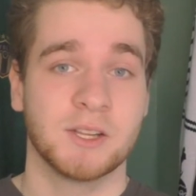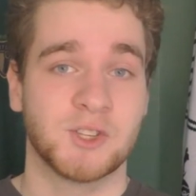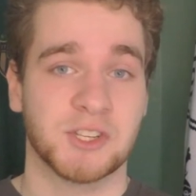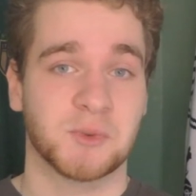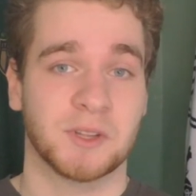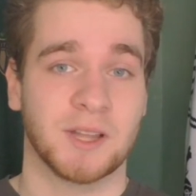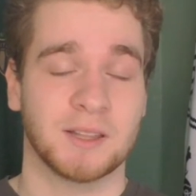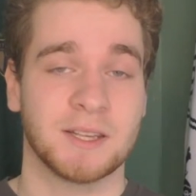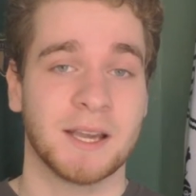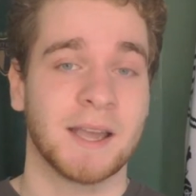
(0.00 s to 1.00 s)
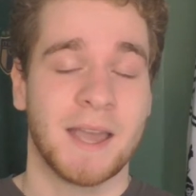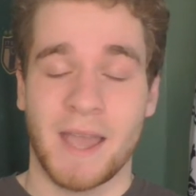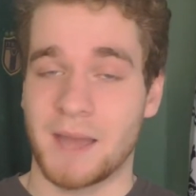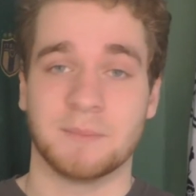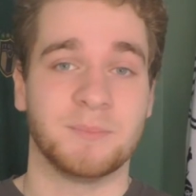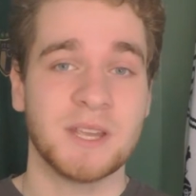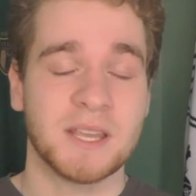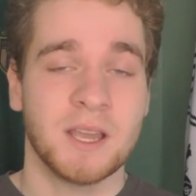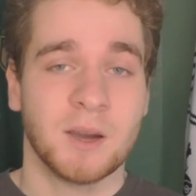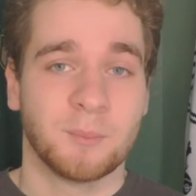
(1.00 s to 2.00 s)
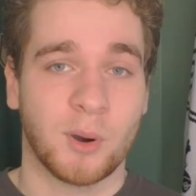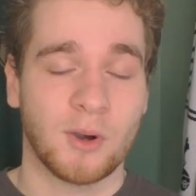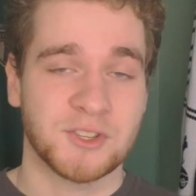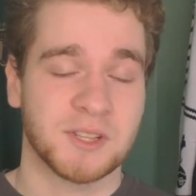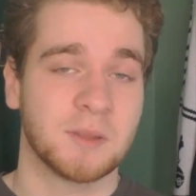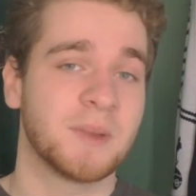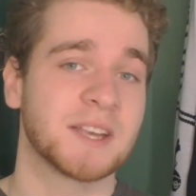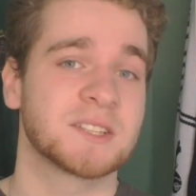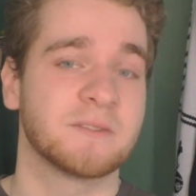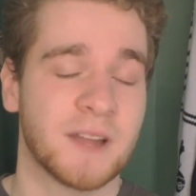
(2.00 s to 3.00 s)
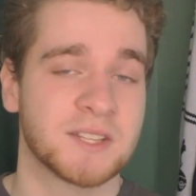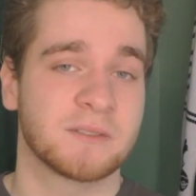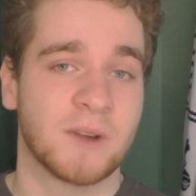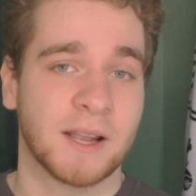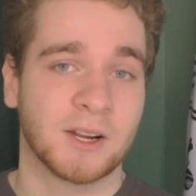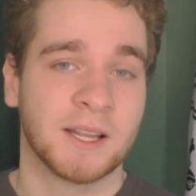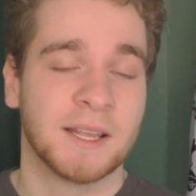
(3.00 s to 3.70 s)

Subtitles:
just won La Liga, and B, posted the best defensive record